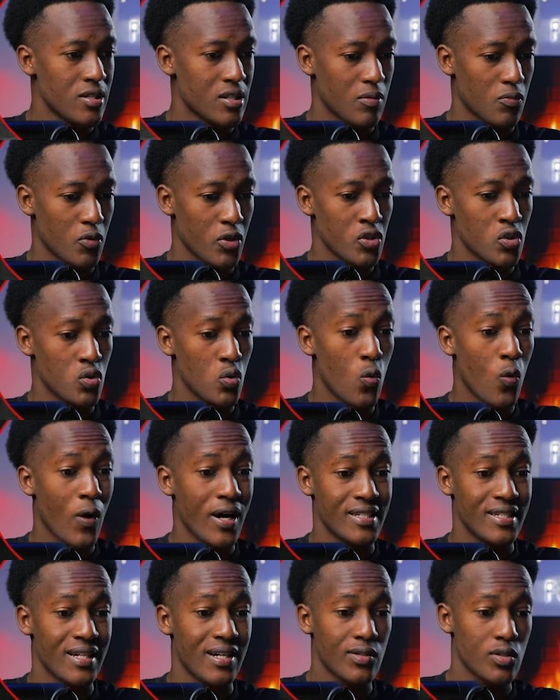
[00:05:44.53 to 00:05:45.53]
So I'm going to
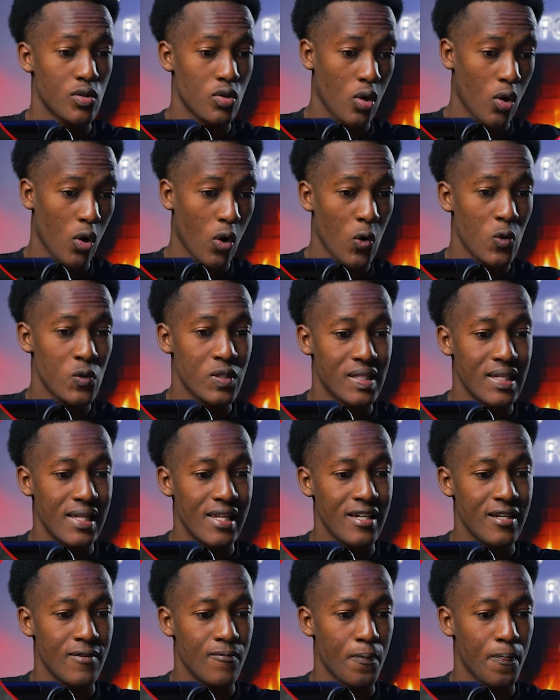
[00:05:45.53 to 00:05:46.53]
watch out
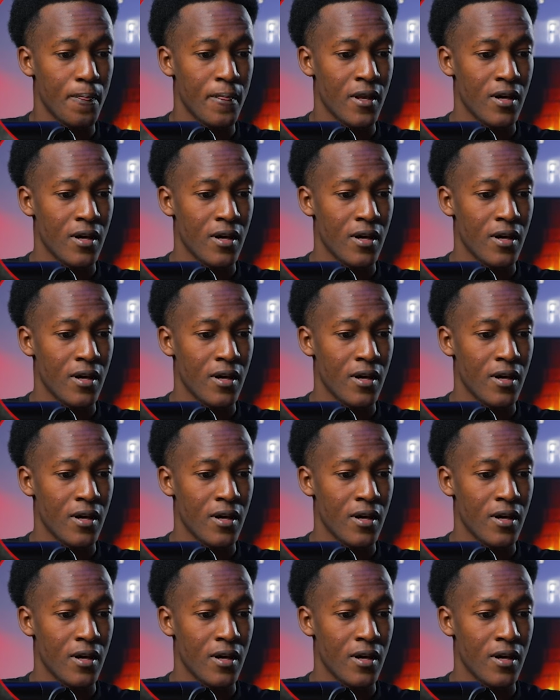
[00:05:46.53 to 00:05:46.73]
closely.